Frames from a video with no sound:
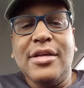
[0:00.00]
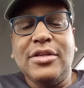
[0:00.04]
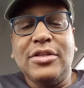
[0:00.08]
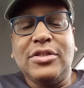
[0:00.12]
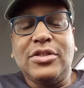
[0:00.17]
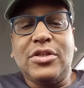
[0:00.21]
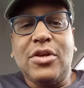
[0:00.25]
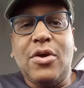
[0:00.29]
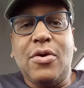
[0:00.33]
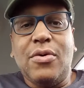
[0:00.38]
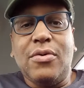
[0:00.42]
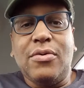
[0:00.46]

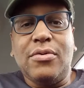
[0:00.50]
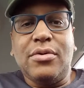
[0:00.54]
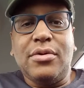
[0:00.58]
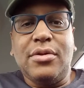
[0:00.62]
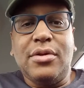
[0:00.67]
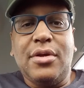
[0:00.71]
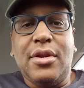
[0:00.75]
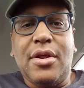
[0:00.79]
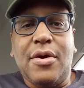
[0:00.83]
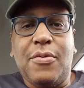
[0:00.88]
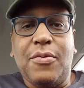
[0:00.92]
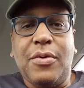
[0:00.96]
So,
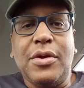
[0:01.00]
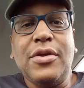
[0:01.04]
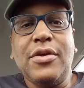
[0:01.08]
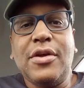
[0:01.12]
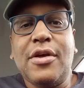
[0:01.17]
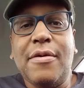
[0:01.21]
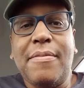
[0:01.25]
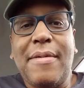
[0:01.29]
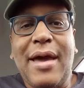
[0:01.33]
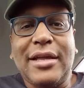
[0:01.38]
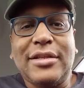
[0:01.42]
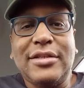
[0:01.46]
when you
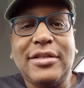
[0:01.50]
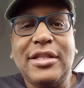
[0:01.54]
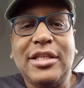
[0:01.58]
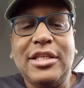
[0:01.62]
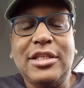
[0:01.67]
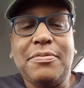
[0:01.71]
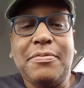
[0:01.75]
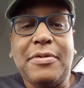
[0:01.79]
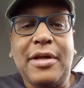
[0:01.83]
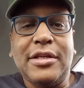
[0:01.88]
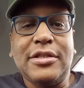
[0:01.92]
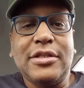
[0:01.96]
go back to
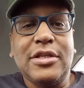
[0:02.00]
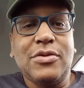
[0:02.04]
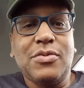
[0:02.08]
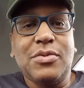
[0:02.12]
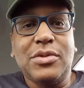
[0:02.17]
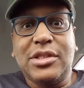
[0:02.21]
these places,